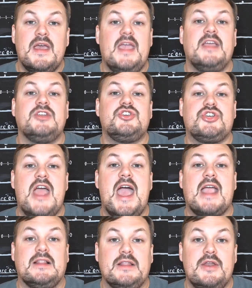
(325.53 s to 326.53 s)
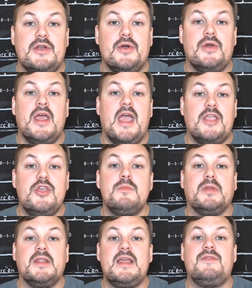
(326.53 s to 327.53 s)
in Shaq Leonard and you
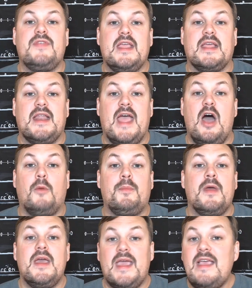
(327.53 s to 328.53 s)
believe that he can help,